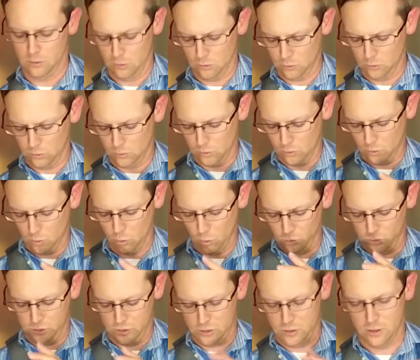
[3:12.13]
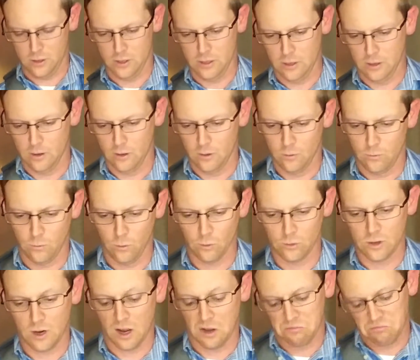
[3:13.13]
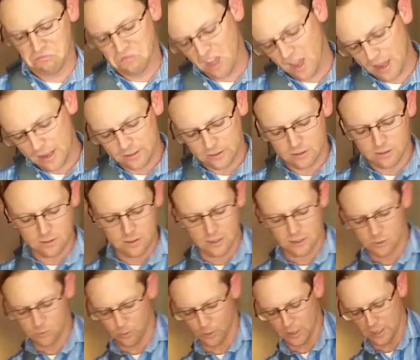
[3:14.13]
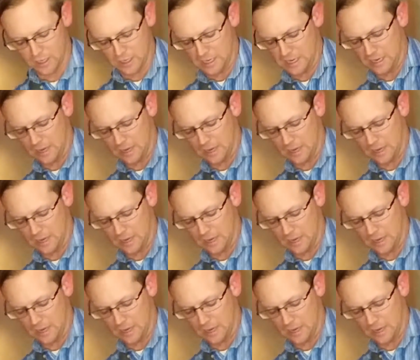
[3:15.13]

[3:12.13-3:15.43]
little holster folded up. It's pretty